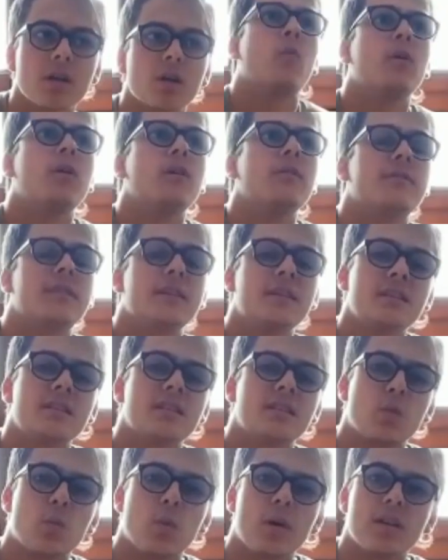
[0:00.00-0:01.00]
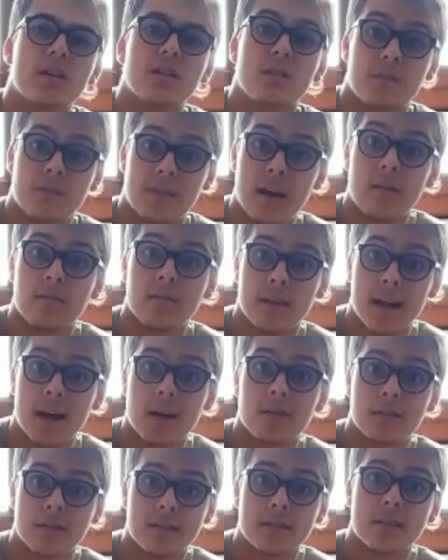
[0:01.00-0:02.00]
Or what if this is the way she found
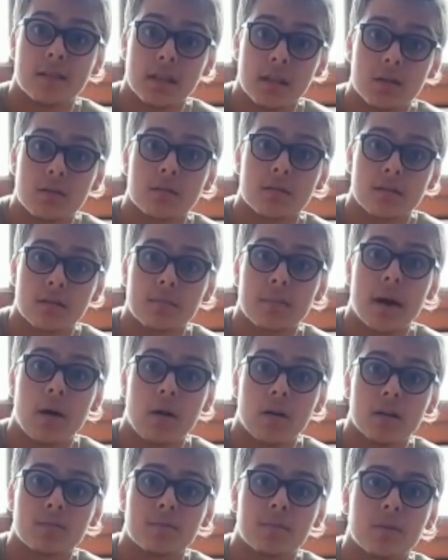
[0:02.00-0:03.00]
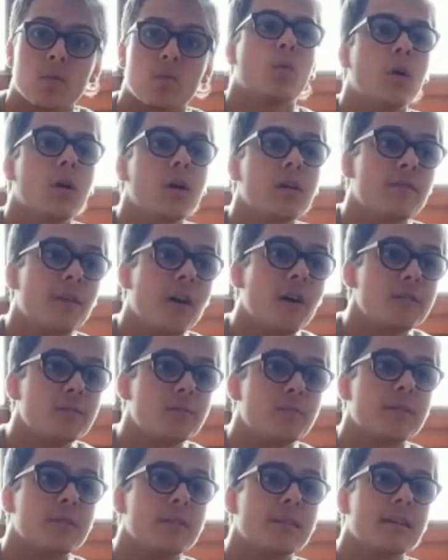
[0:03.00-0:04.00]
out these secrets about Osbin? What if
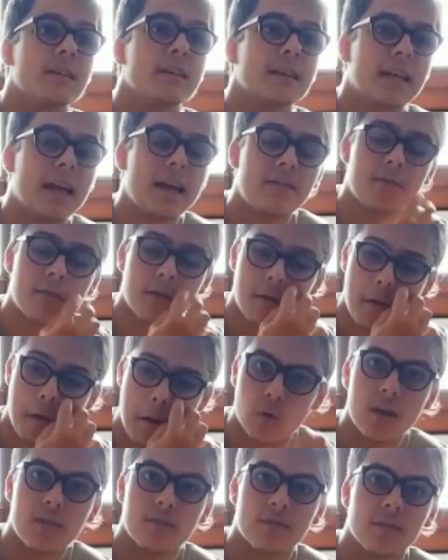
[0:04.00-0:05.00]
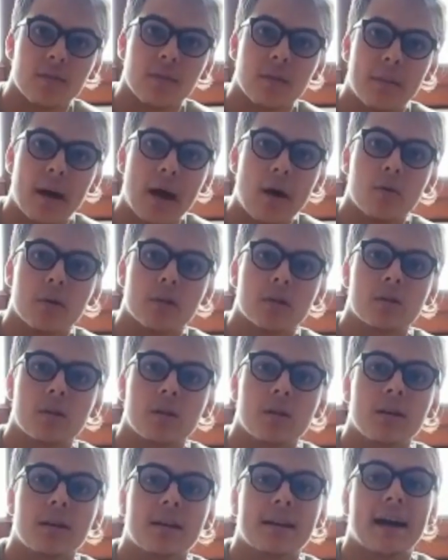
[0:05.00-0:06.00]
Osbin gave Raven the power
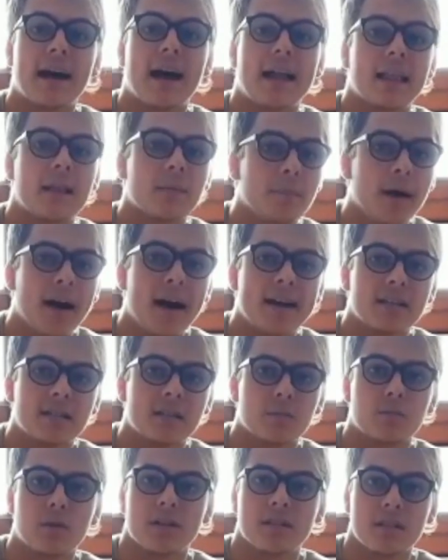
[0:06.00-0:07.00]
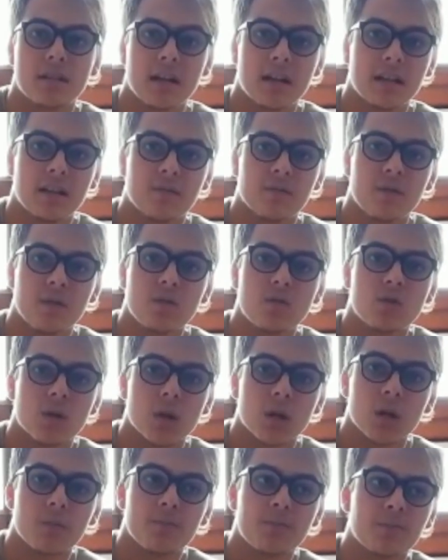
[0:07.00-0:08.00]
to look at the past, the present, and the
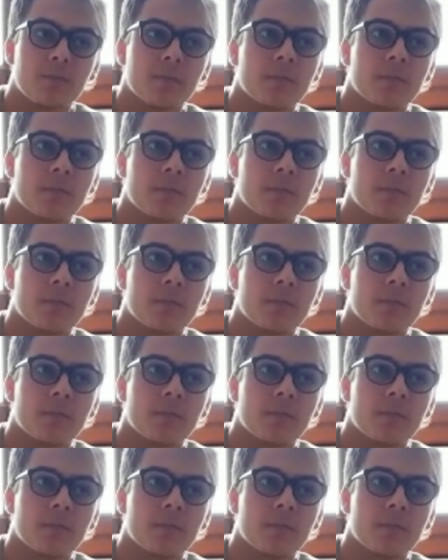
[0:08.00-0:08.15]
future?